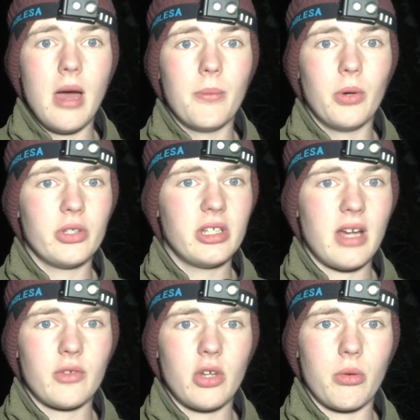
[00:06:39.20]
But you
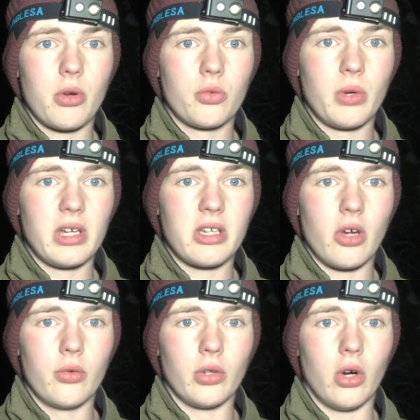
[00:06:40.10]
never know, we could wake
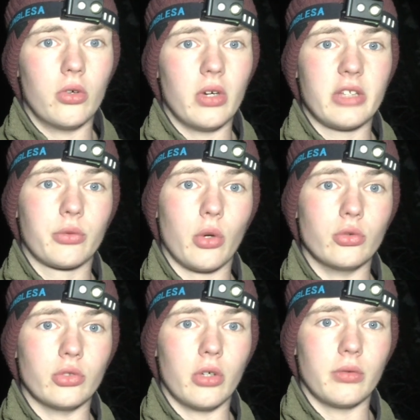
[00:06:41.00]
over and the whole lake's
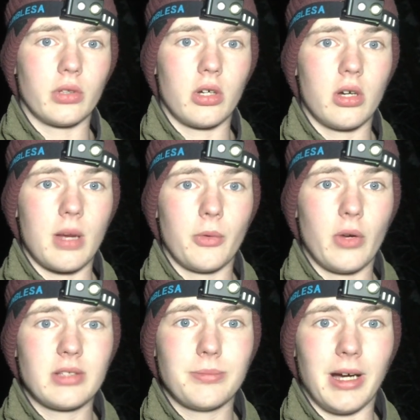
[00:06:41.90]
frozen over and I can't get my
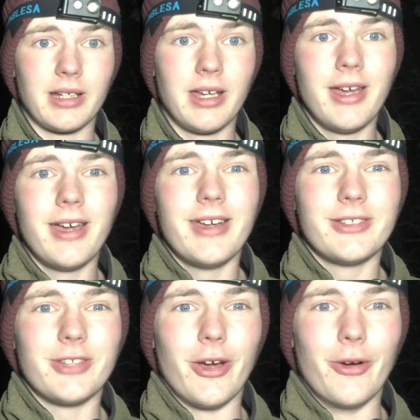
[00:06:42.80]
rigs back.
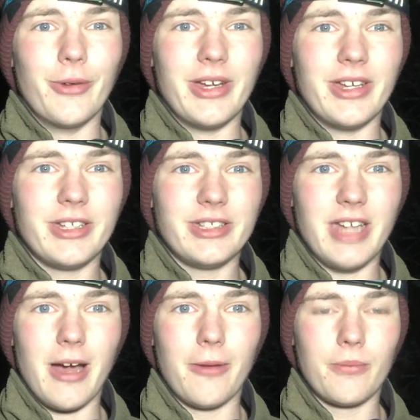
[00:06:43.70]
So
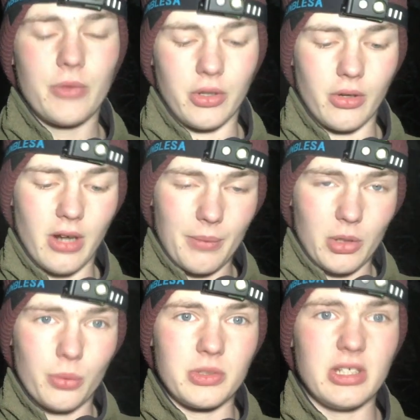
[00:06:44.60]
yeah, I think I'm going to have my
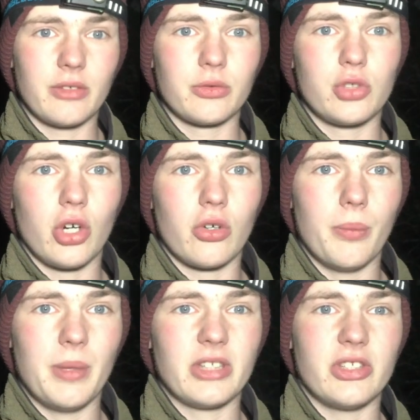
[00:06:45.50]
cup of tea, have some
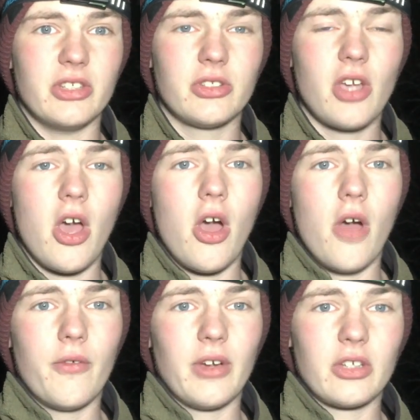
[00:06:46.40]
chocolate biscuits.
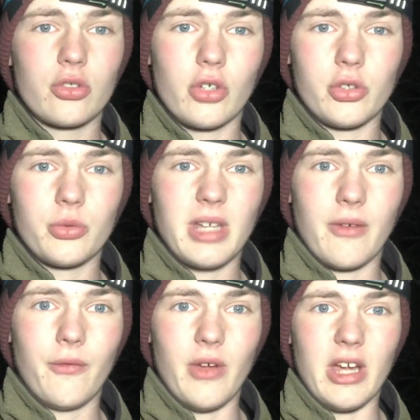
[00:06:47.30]
Fingers crossed we
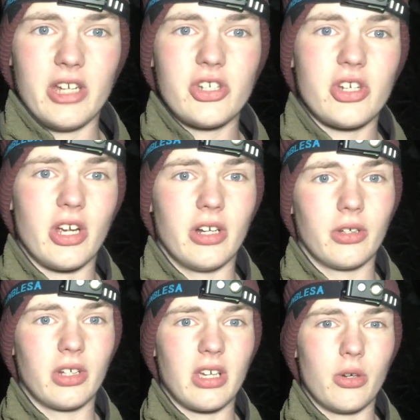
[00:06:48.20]
get a fish, and
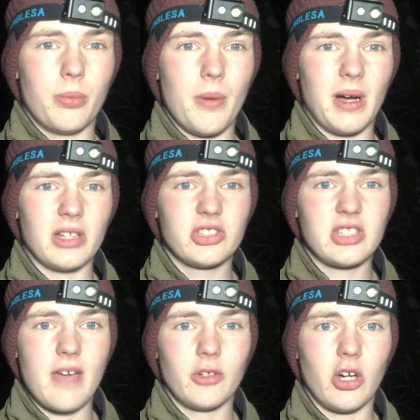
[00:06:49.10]
I'm going to get up at about
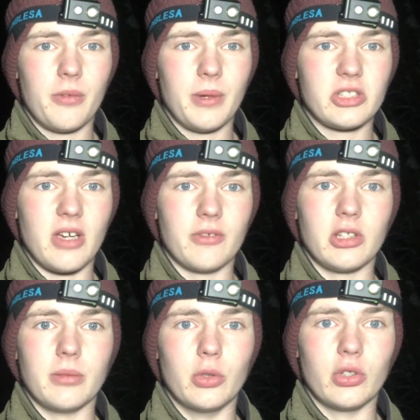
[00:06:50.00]
7, 7:30
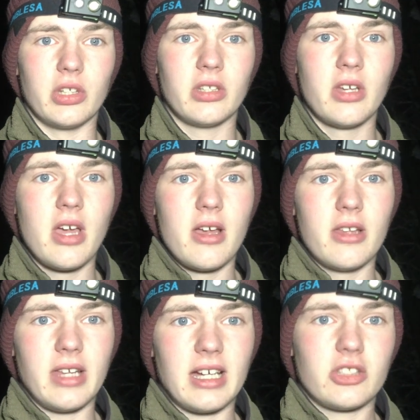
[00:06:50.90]
in the morning.
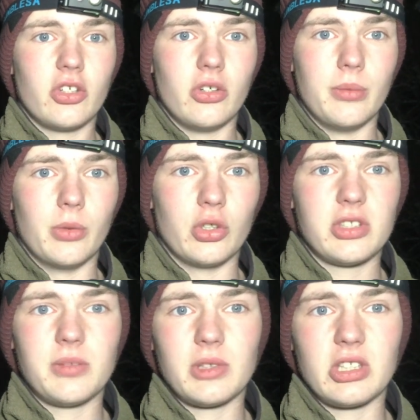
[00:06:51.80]
Nice early morning,
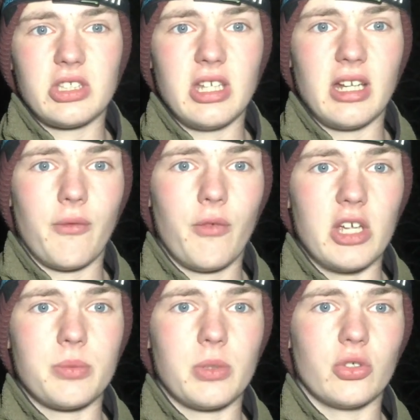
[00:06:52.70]
so we didn't see any
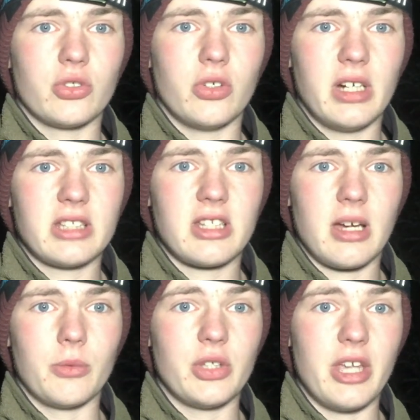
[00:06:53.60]
fish, because last
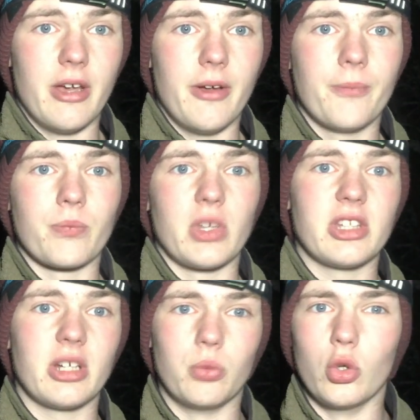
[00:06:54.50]
time I was here, my
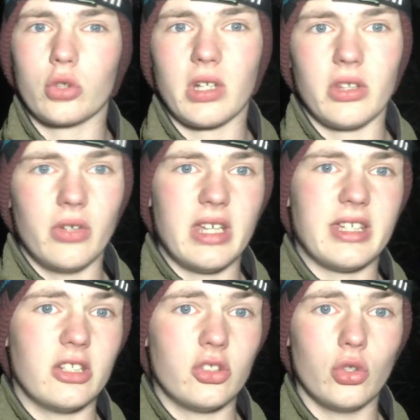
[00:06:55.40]
dad walked around the
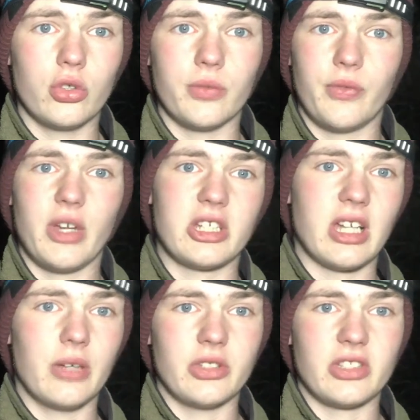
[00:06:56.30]
lake and he saw some fish
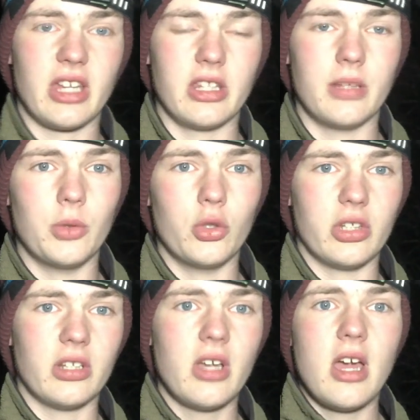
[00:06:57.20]
down this end in the
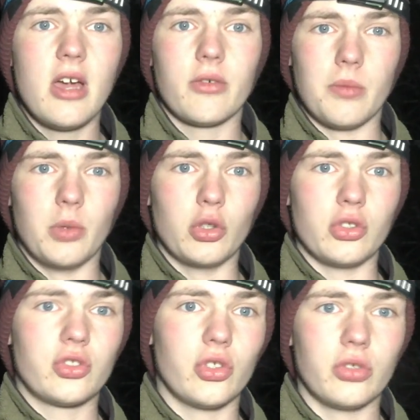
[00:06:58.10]
morning from the
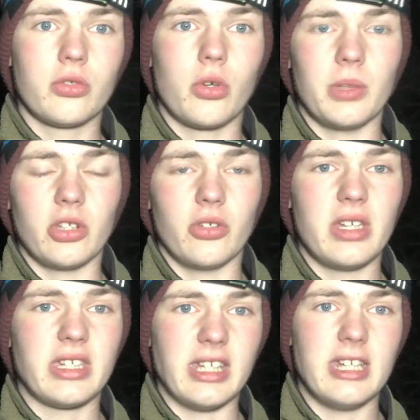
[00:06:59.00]
morning sun coming on the
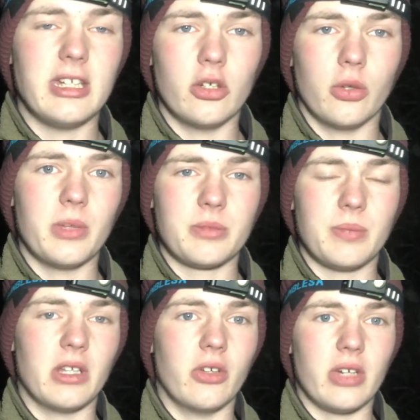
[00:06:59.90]
lake. It heated up this
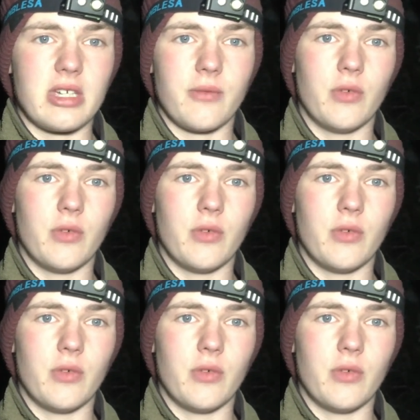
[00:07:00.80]
bit of the lake